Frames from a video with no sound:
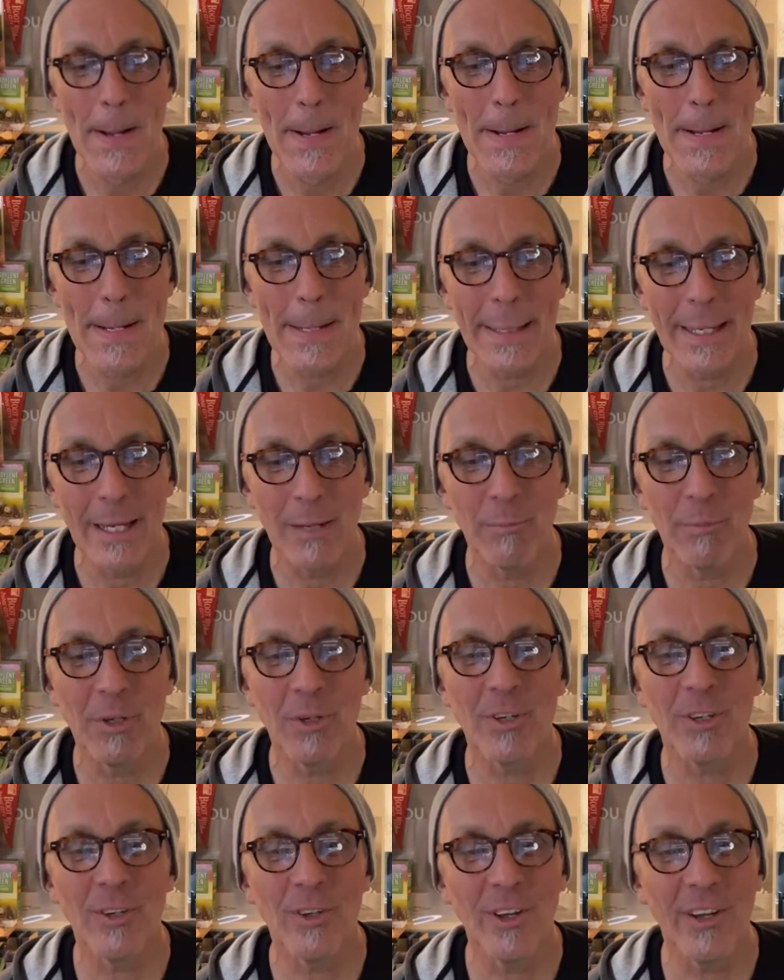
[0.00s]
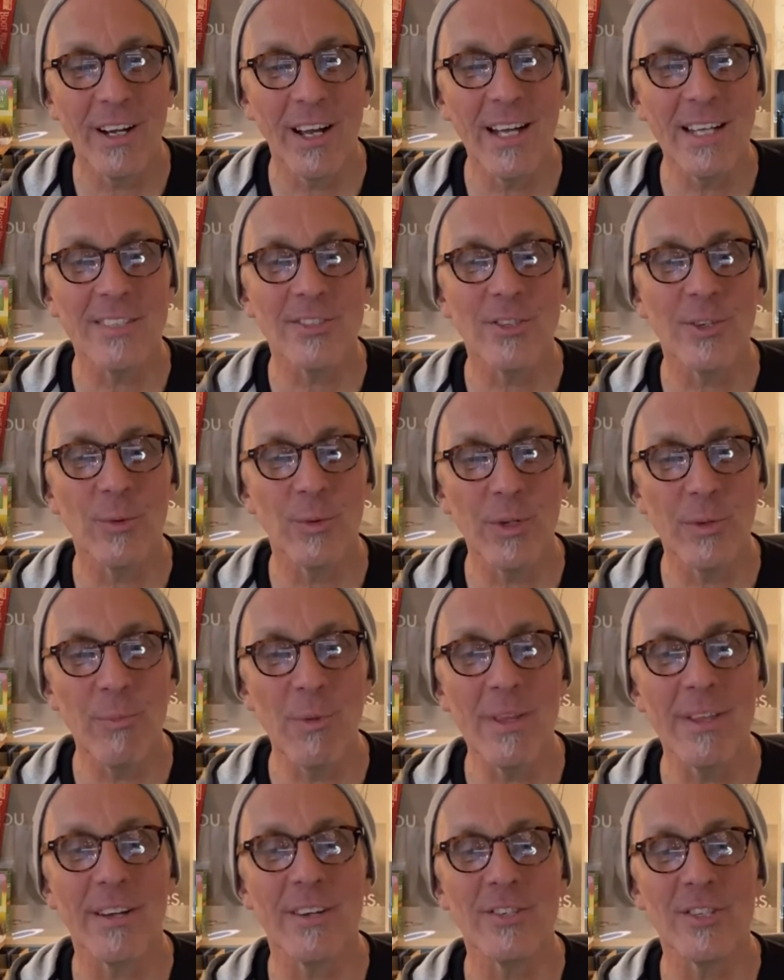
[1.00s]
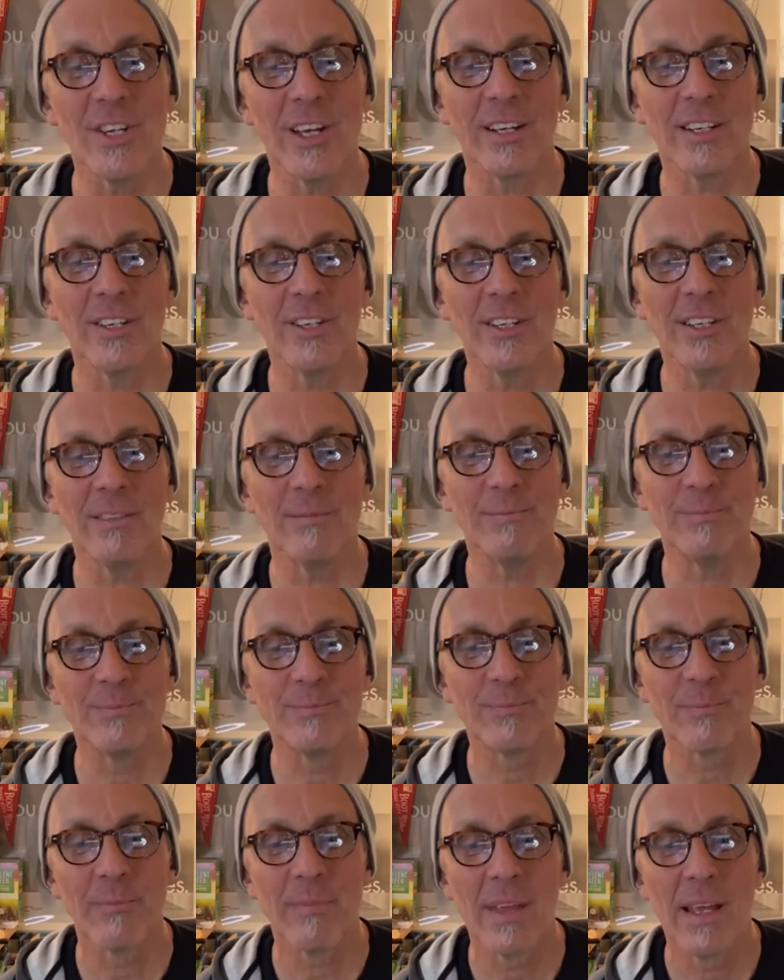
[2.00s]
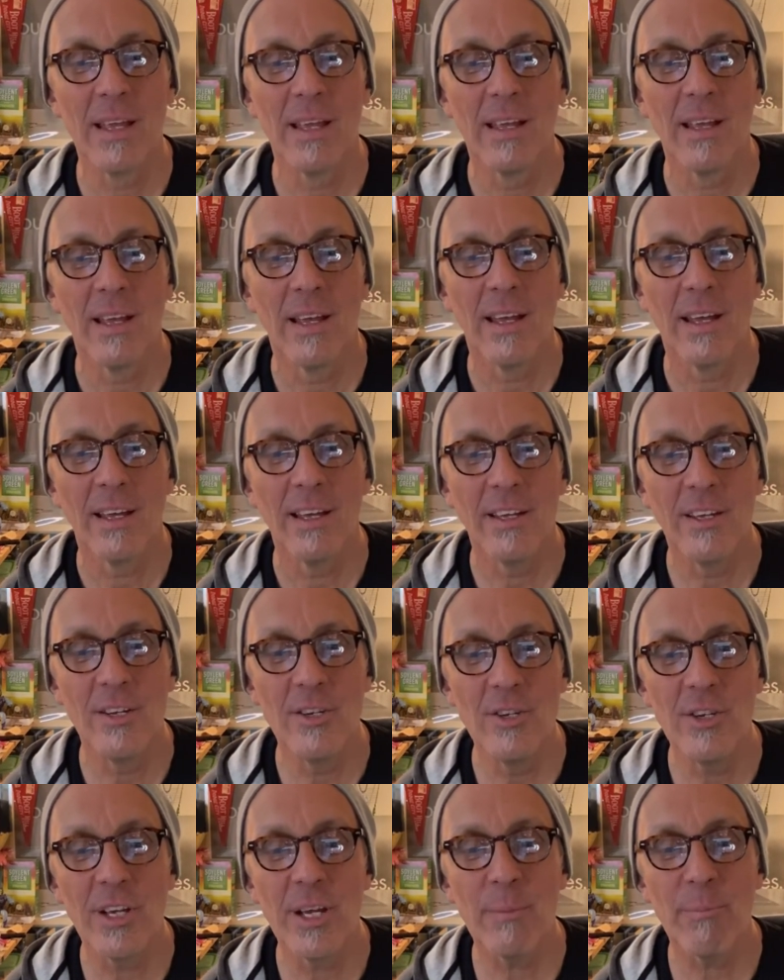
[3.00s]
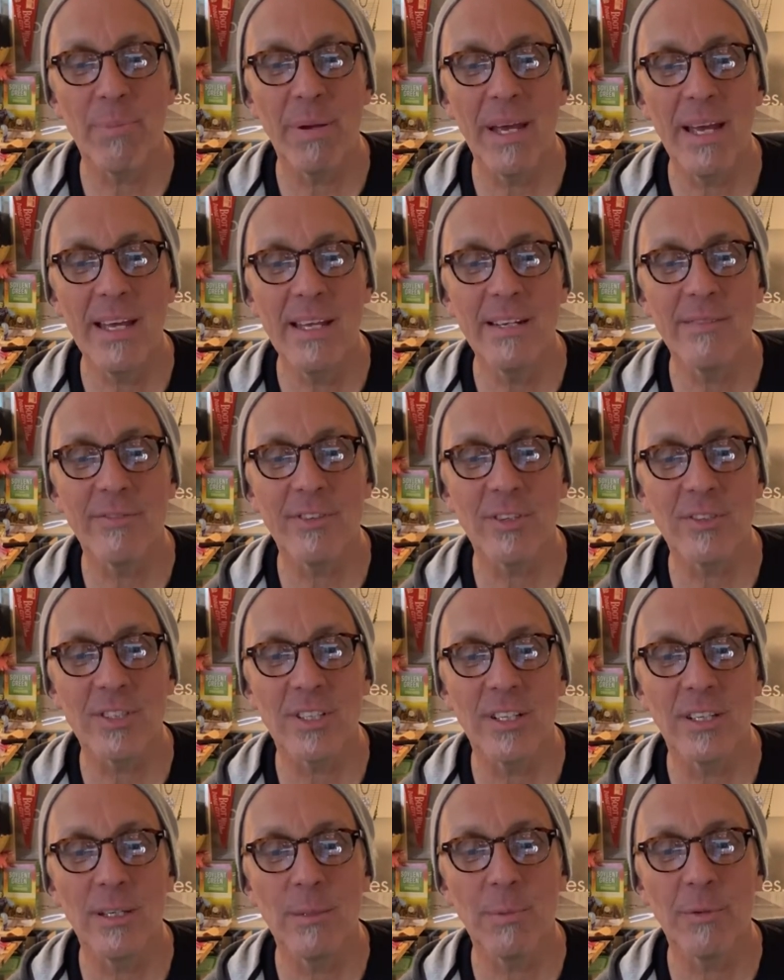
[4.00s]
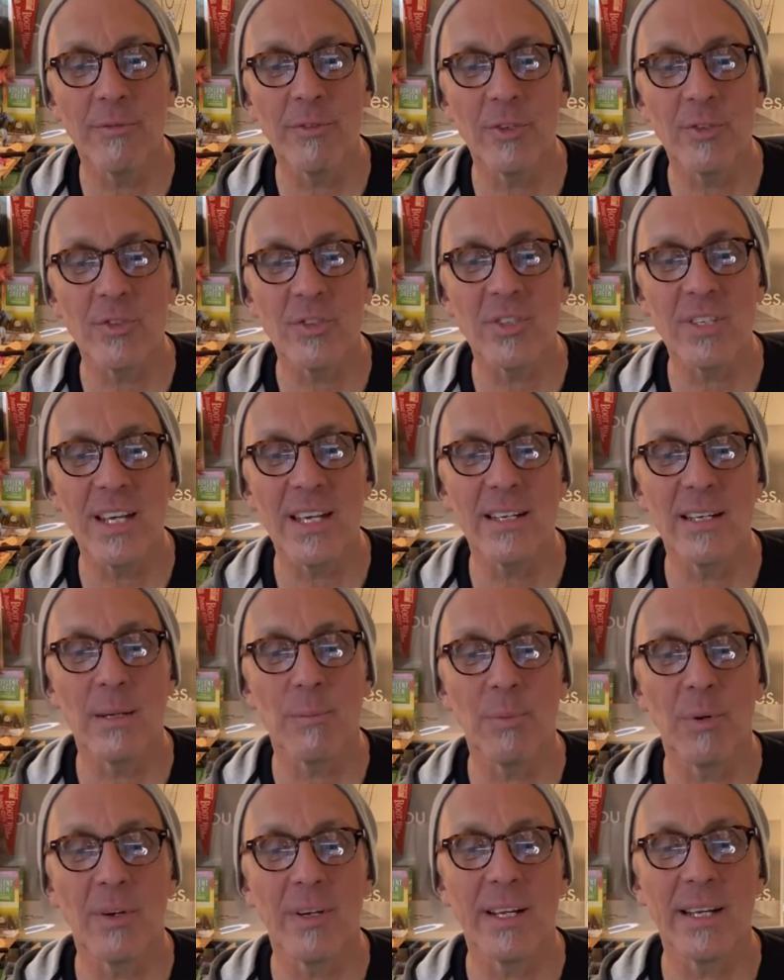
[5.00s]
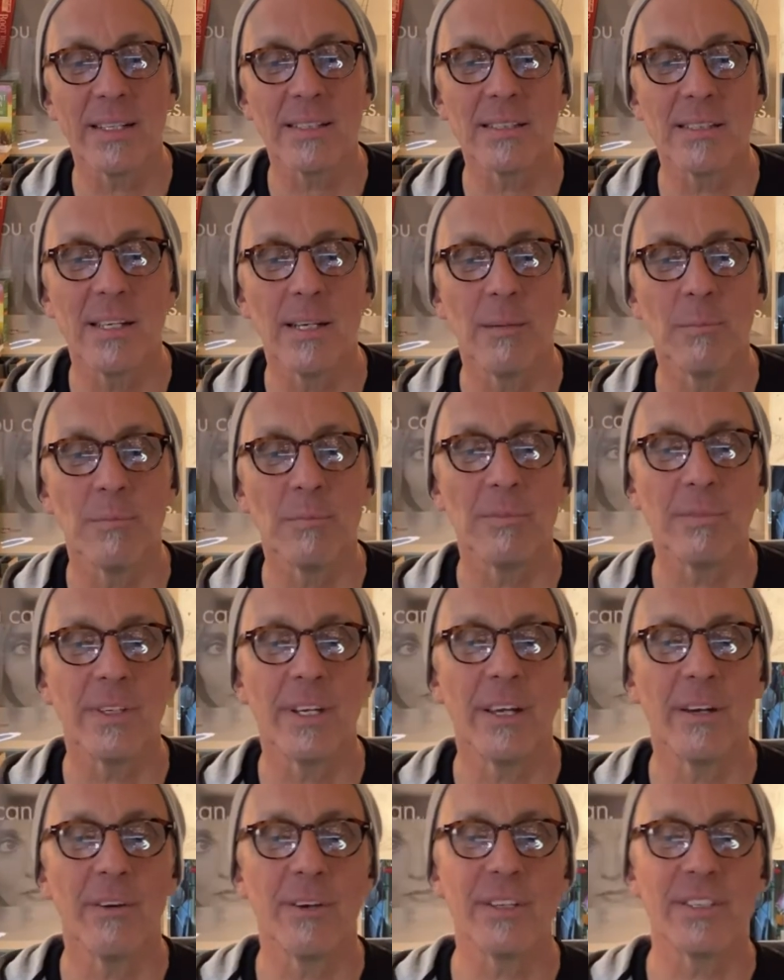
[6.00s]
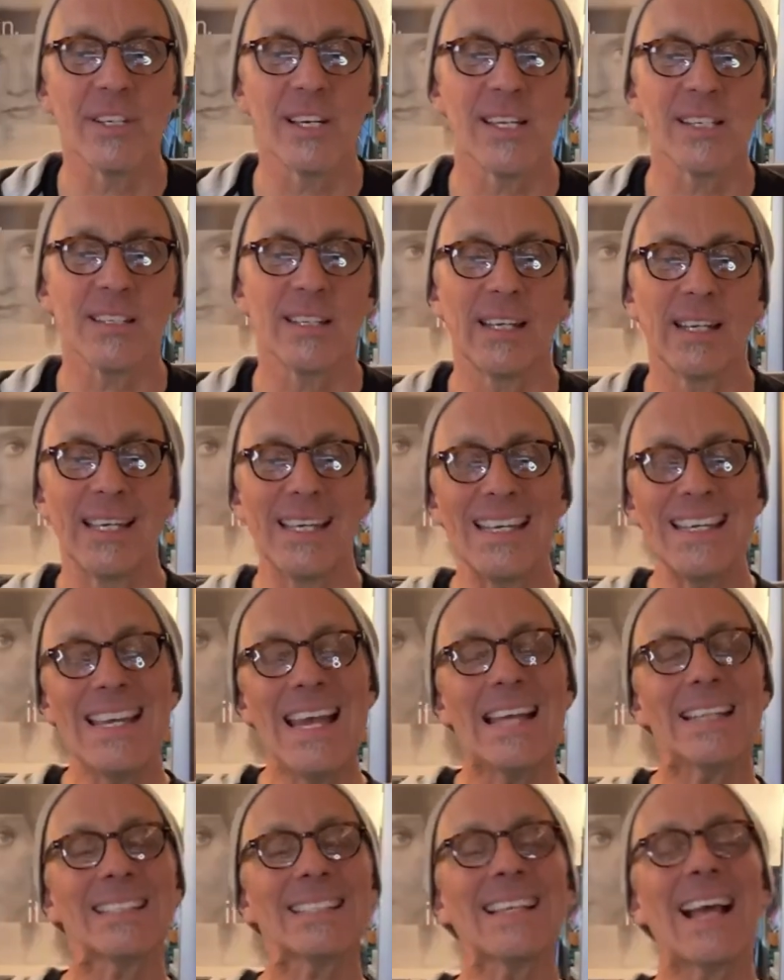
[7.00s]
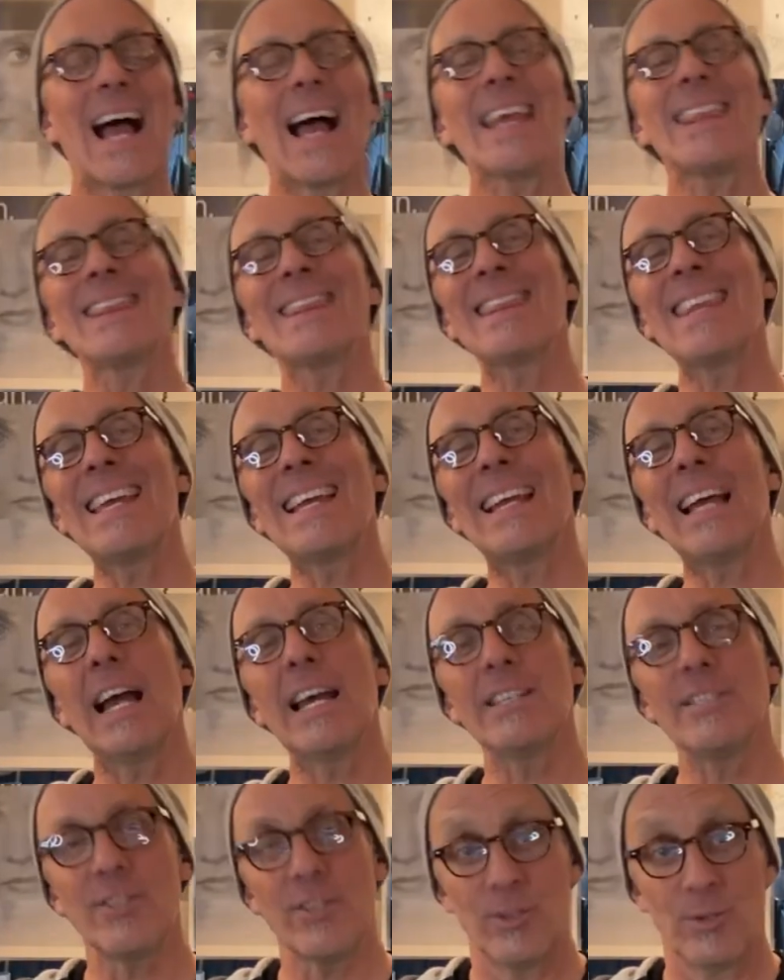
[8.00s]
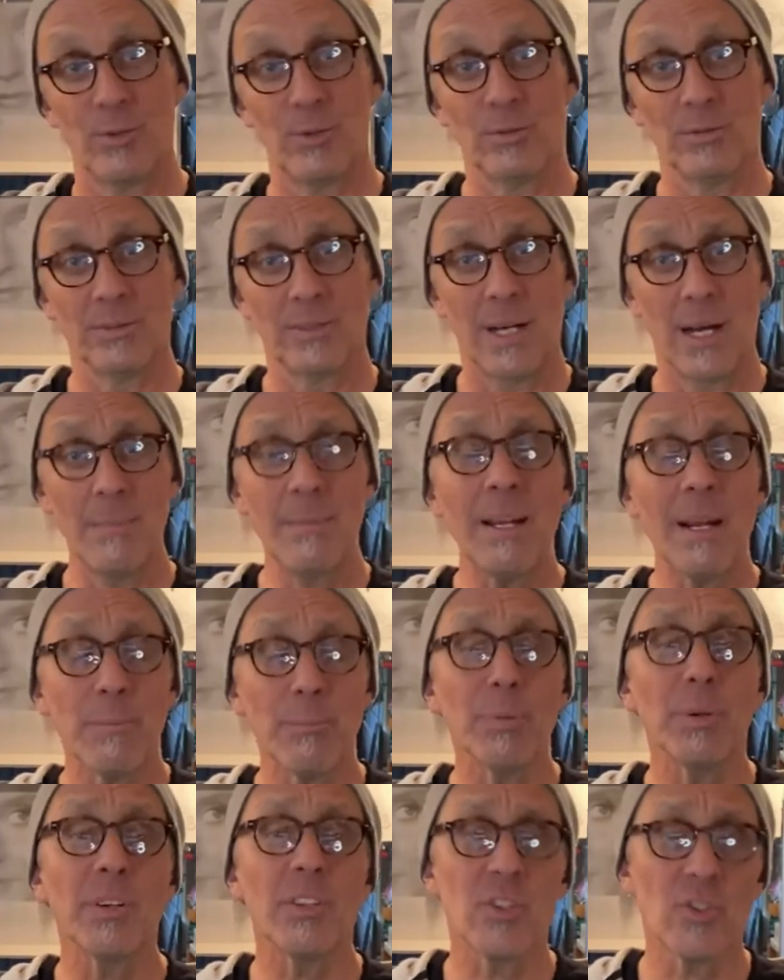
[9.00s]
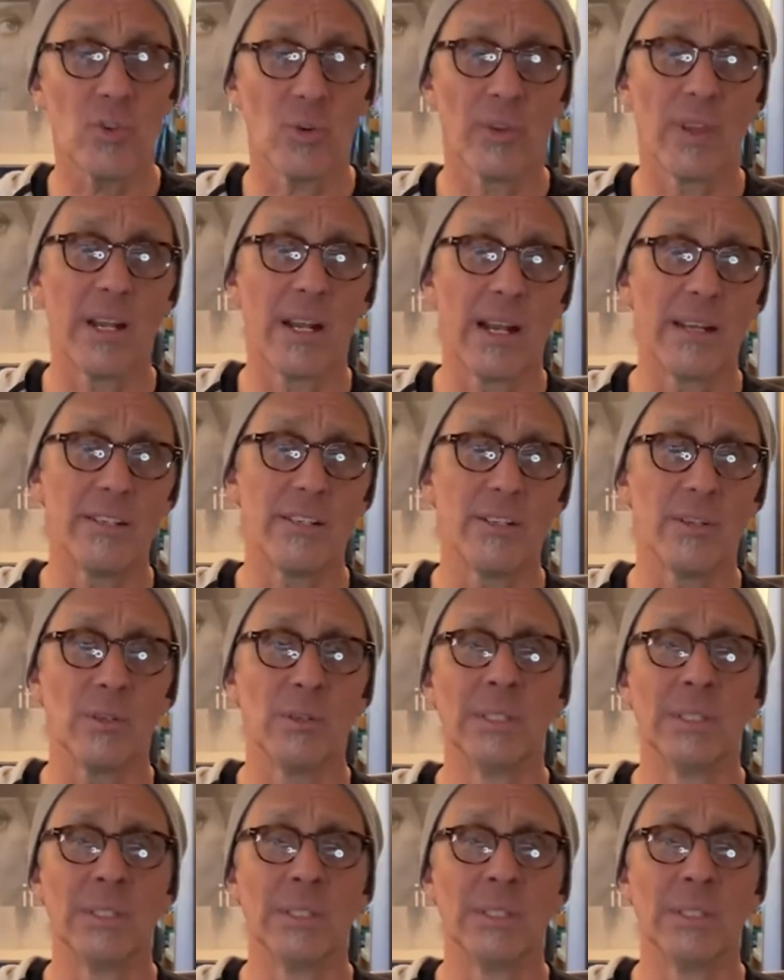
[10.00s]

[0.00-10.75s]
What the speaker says: Yeah, Miracle on Ice. You're with me there, Jen. Good. Do you get paid if there's a clip of your stand-up on XM? Gary's asking. Yes, I think I do. I'm pretty sure that I do.